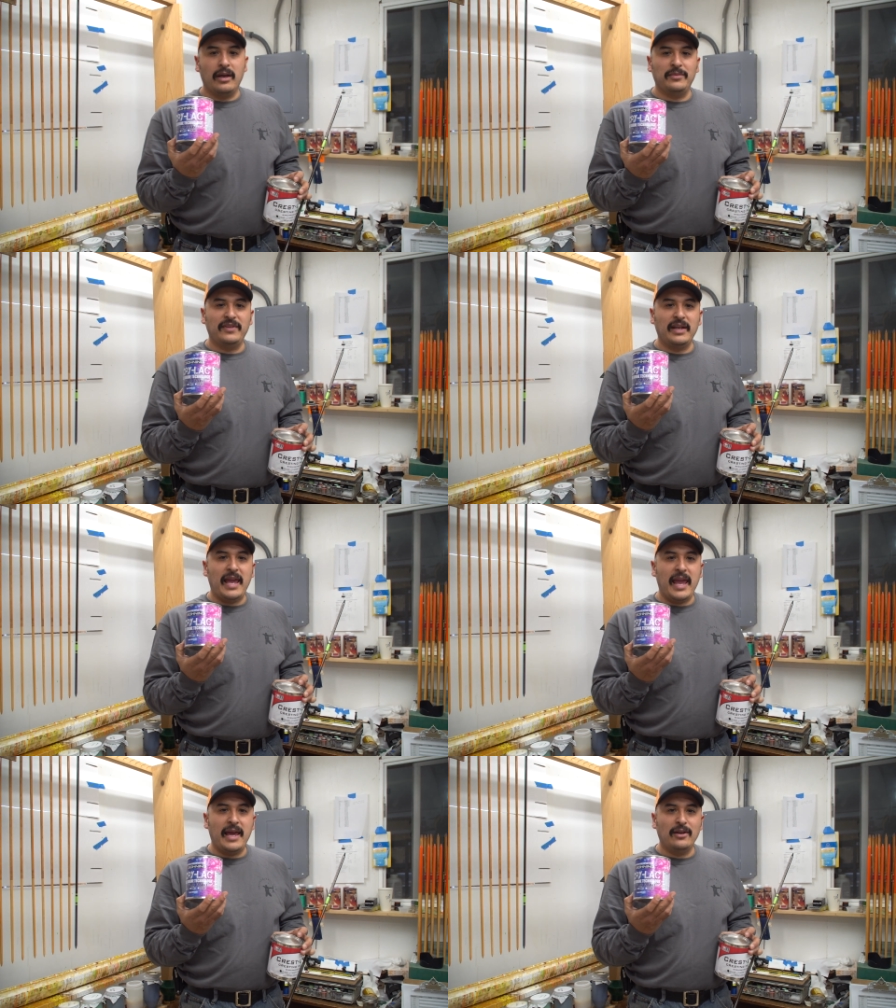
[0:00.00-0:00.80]
comes in a
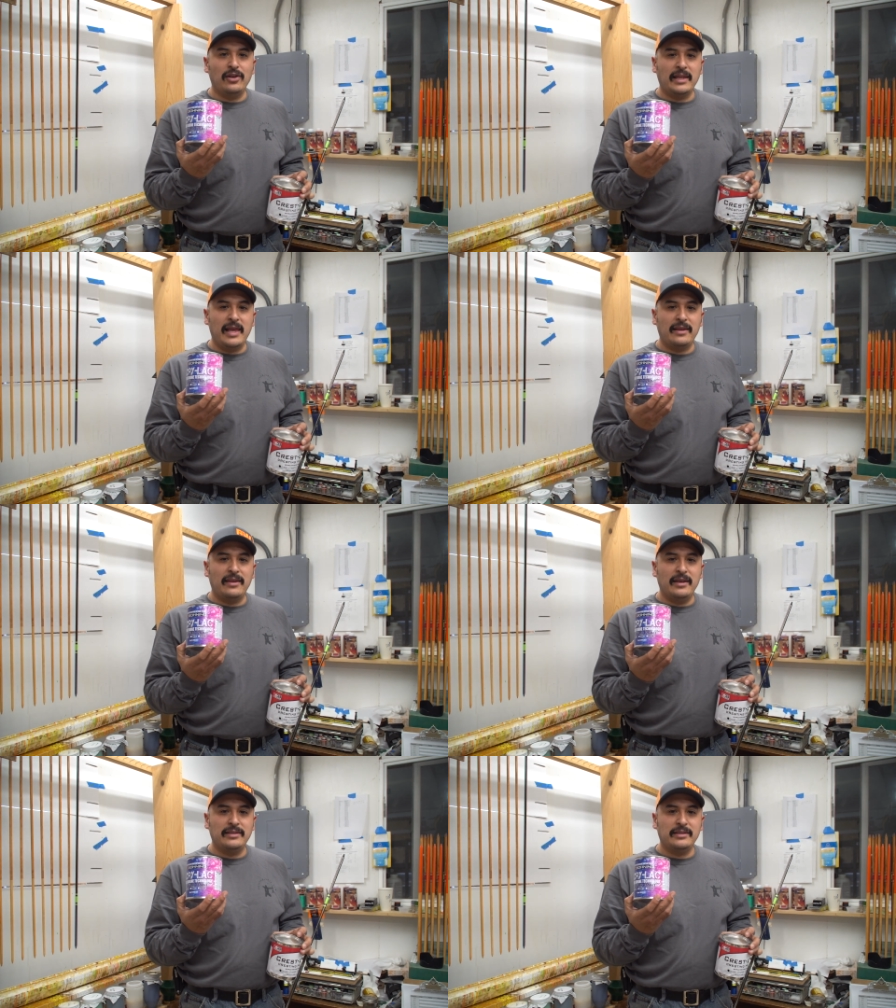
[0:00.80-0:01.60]
can looking
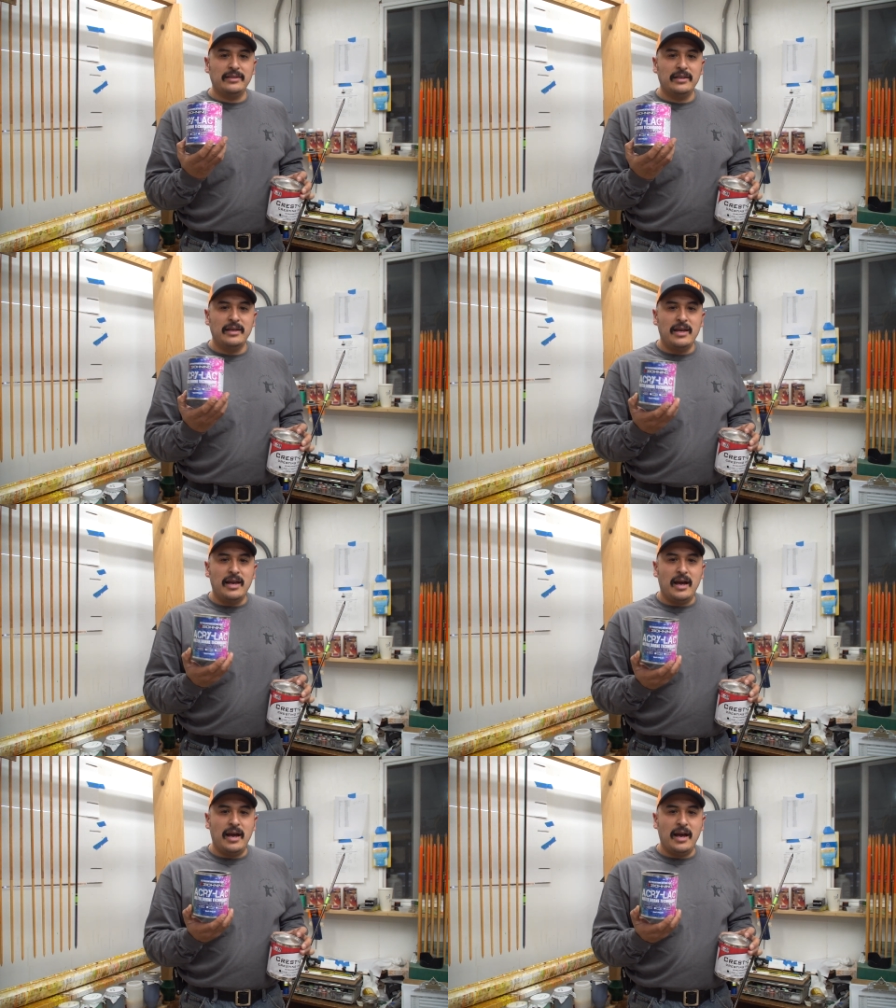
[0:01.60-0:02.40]
like this.
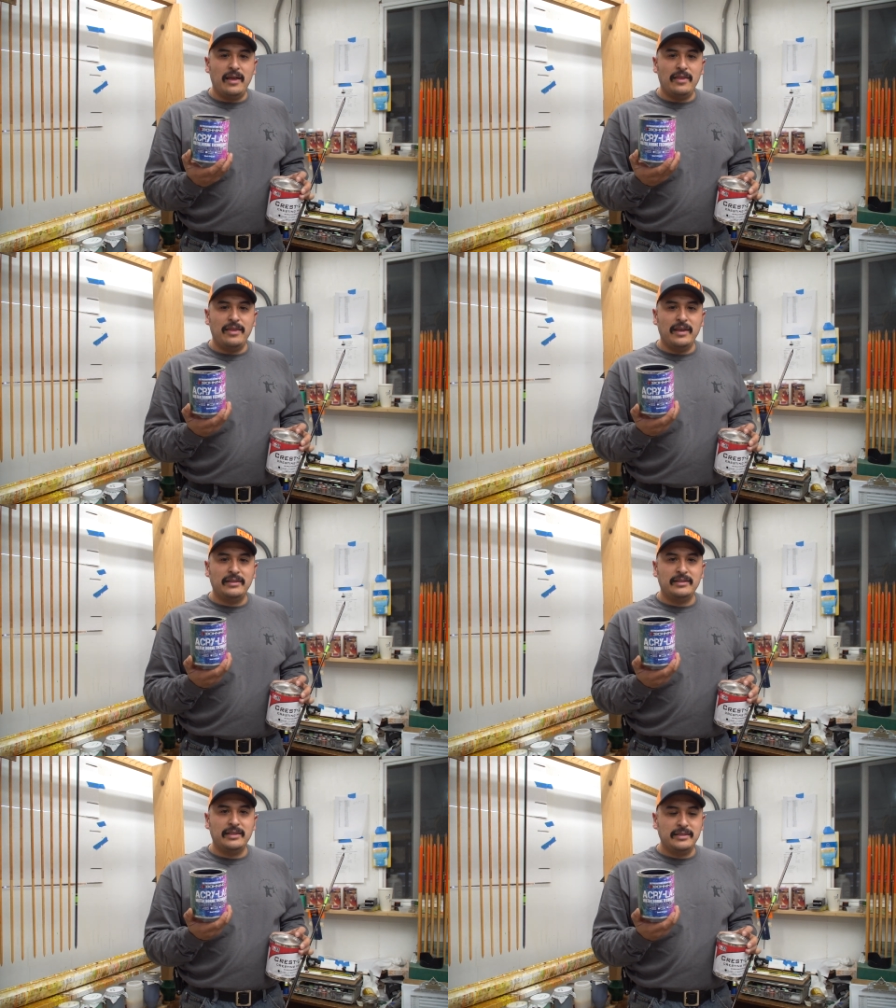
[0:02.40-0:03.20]
Uh,
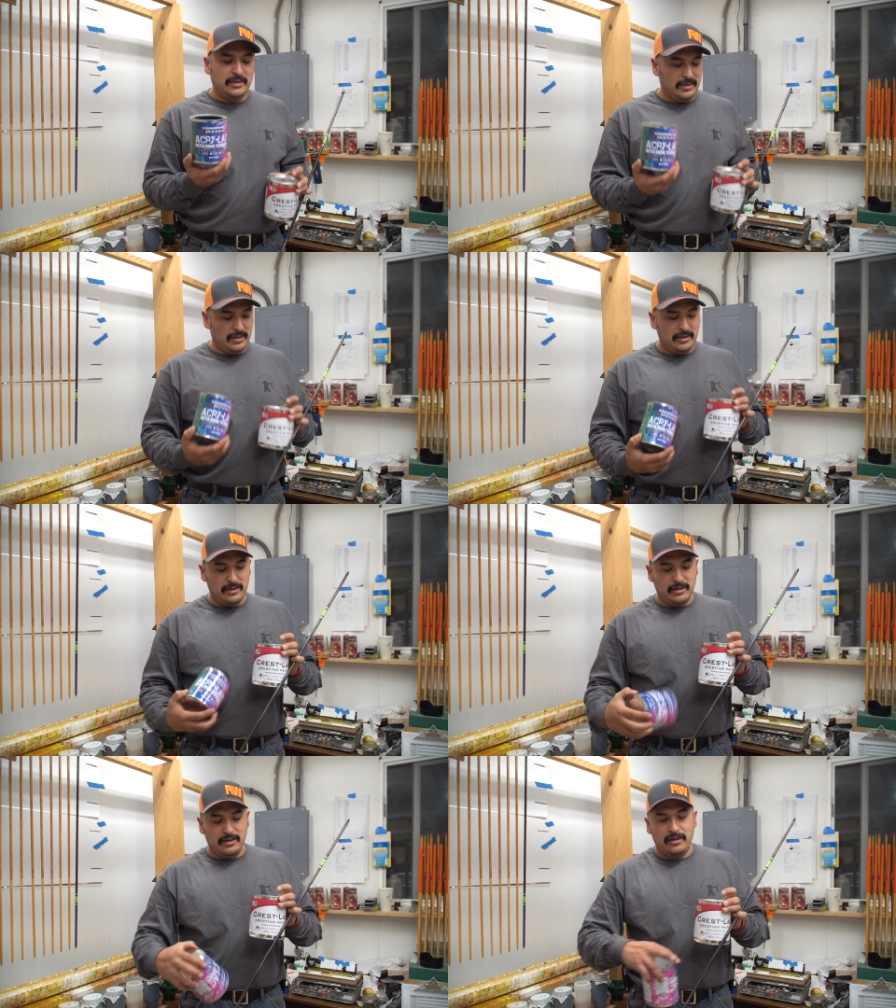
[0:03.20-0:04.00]
this is
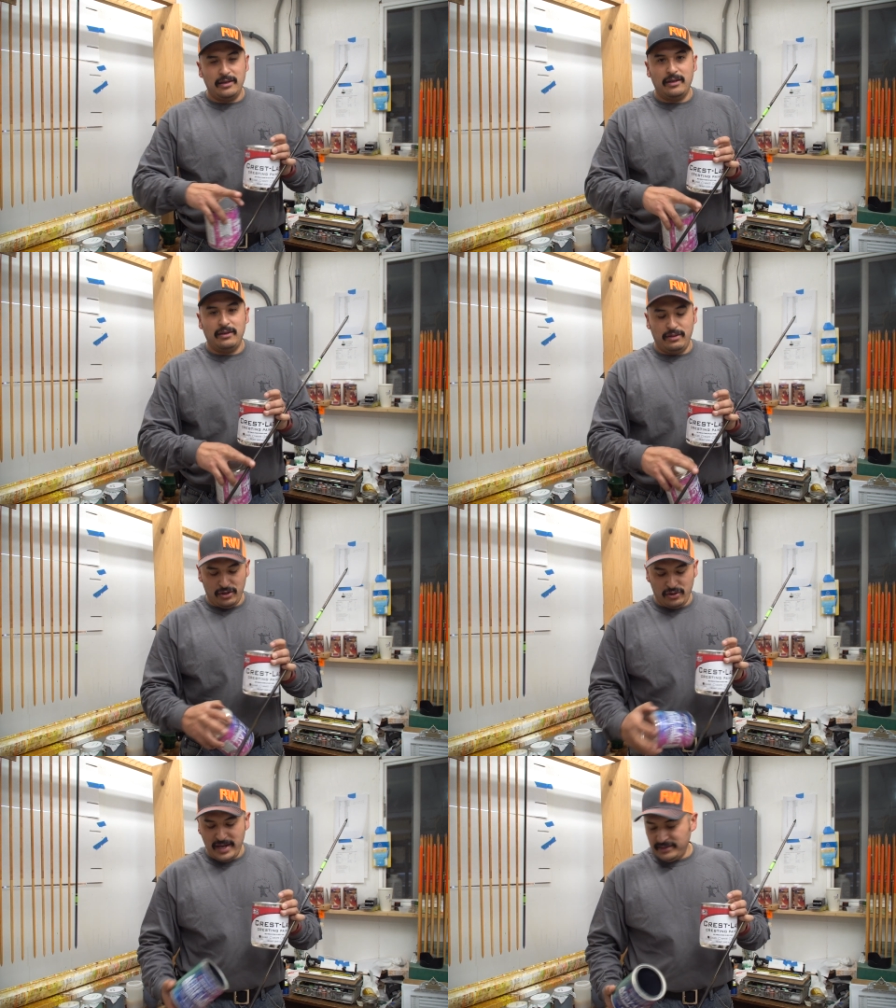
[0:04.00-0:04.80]

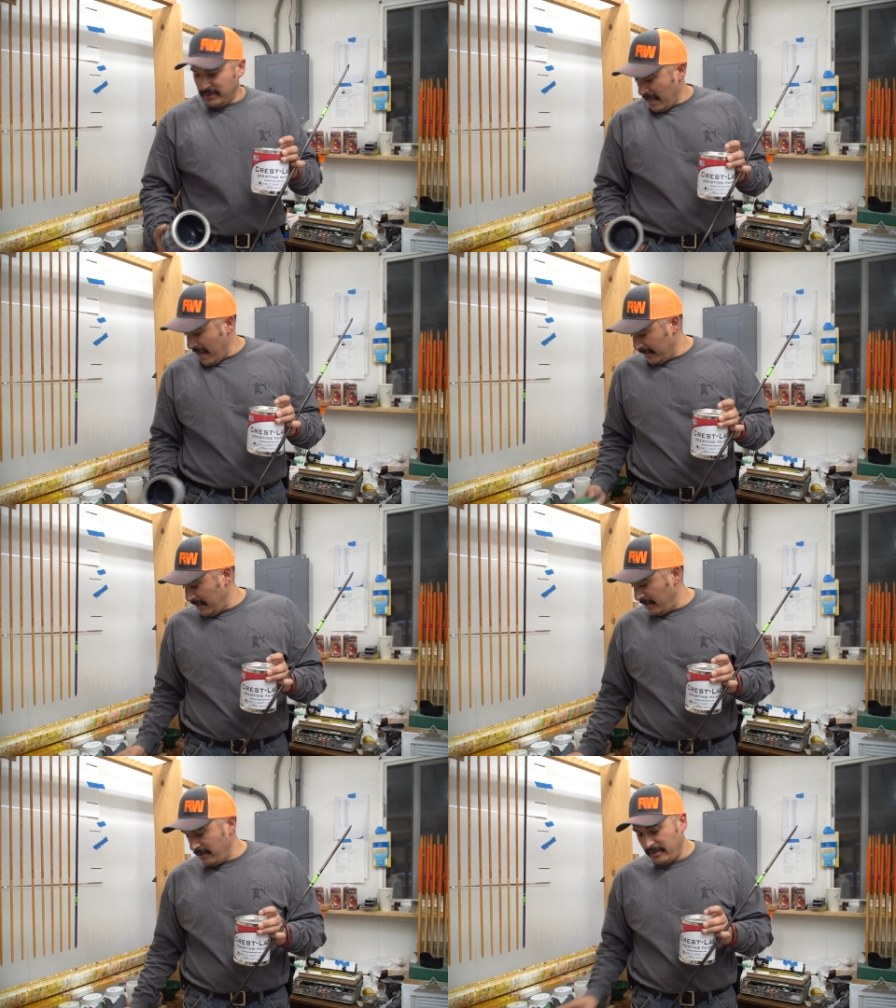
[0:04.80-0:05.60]
their
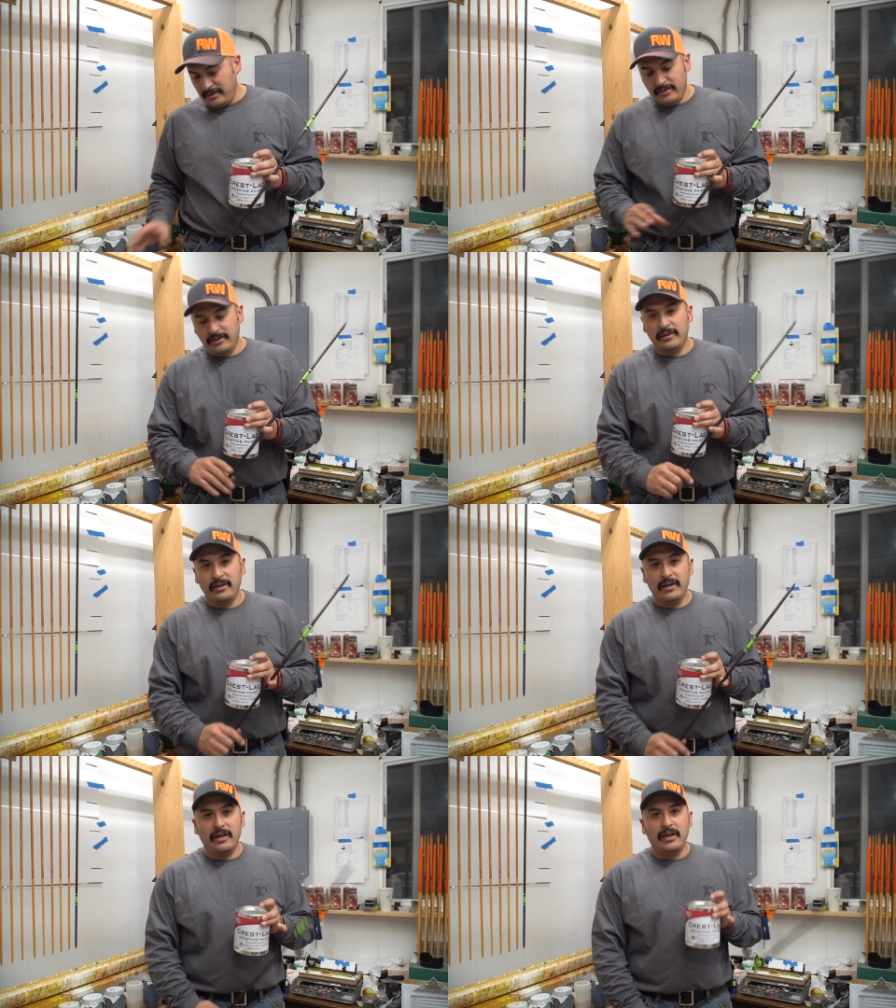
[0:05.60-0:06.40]
Lac here
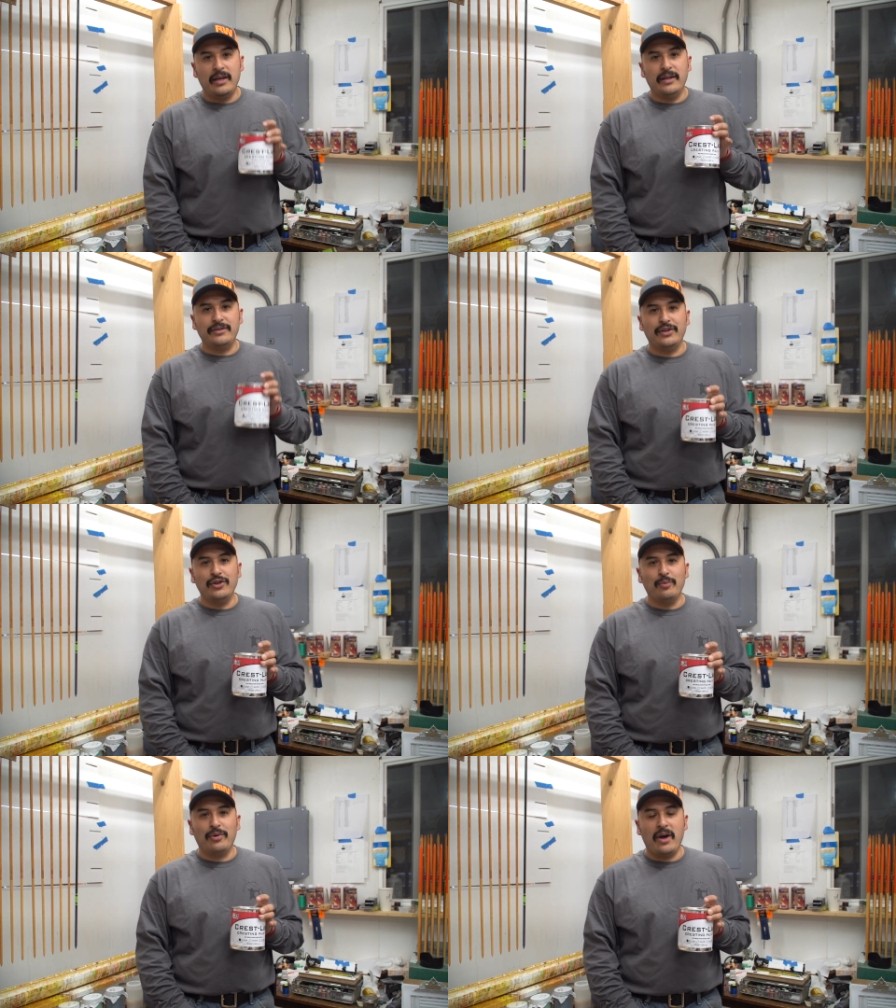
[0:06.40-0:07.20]
is their
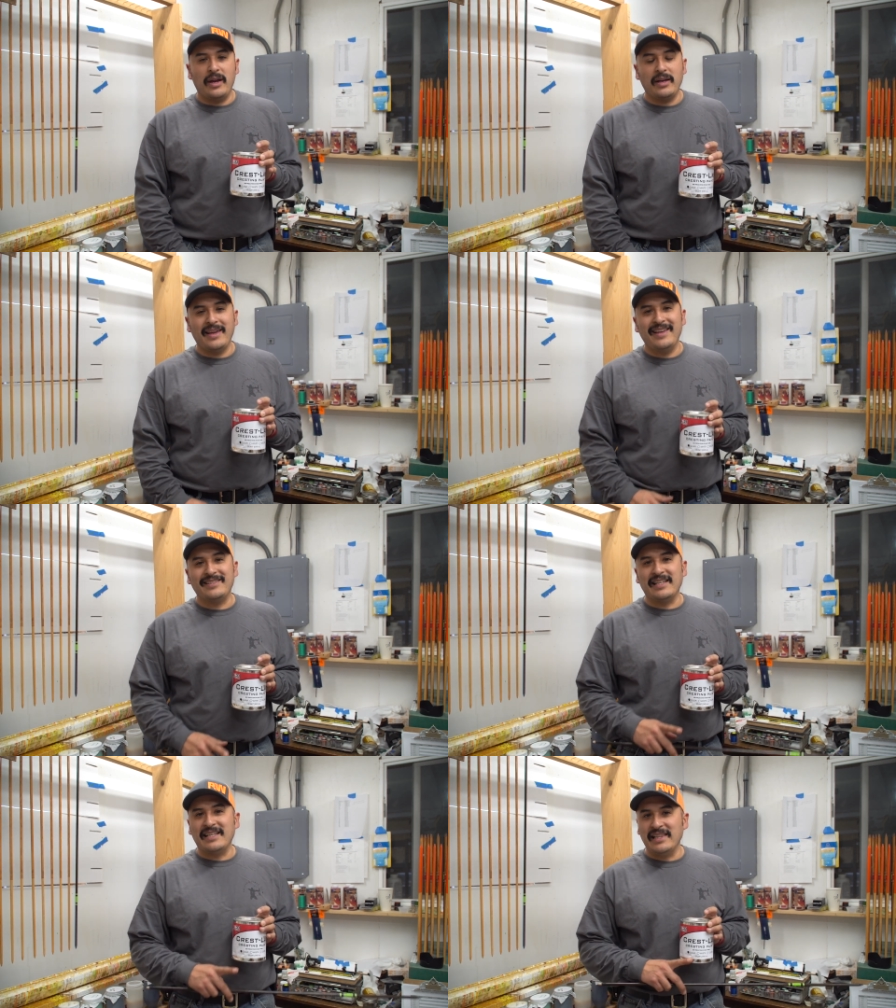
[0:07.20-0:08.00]
new product.
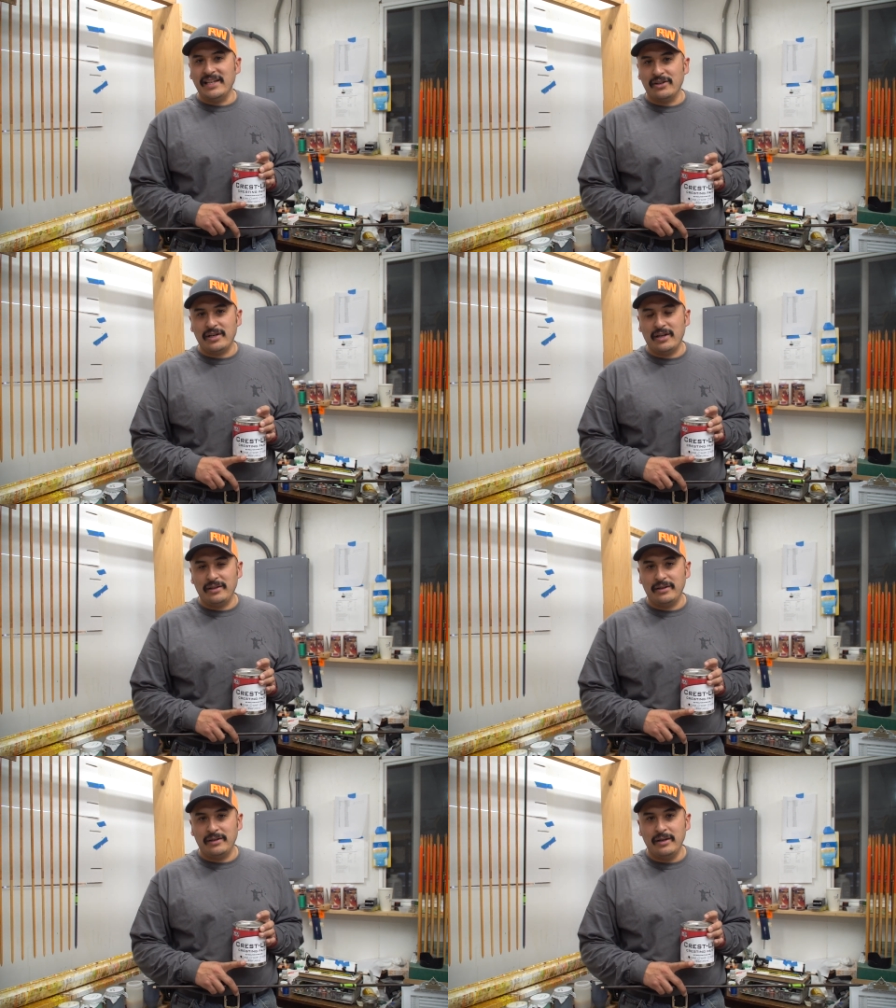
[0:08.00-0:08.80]
It's a clear
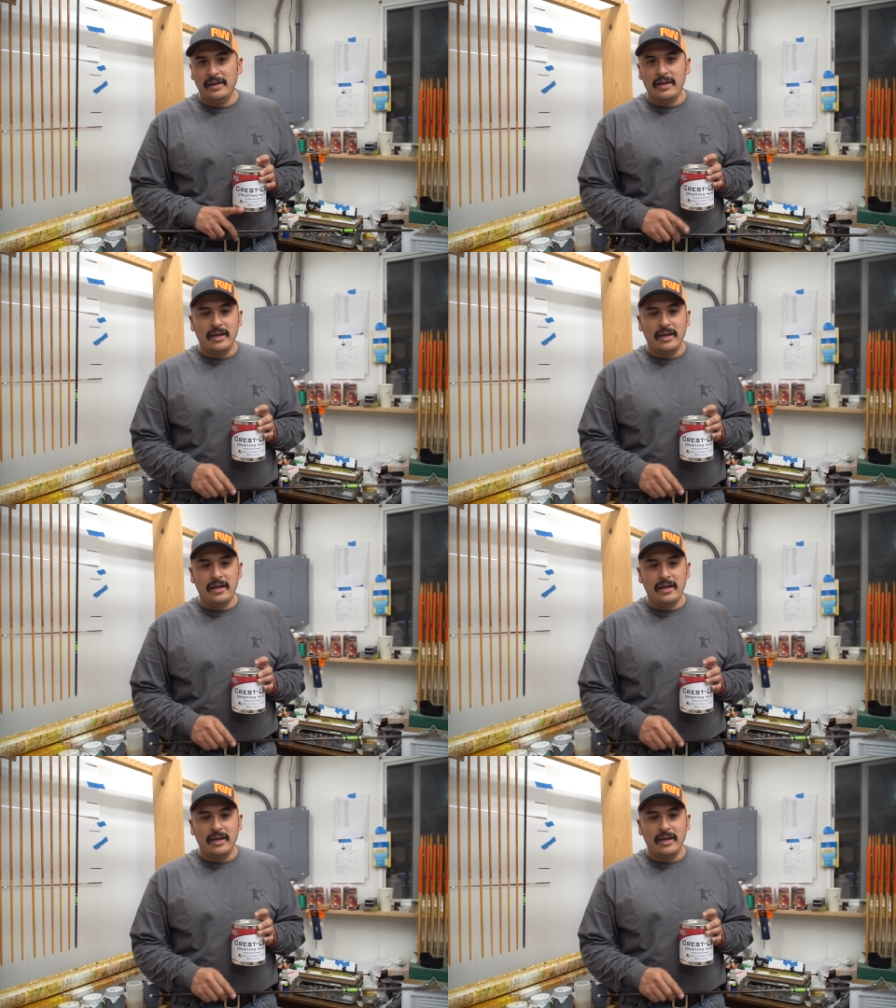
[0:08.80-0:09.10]
color,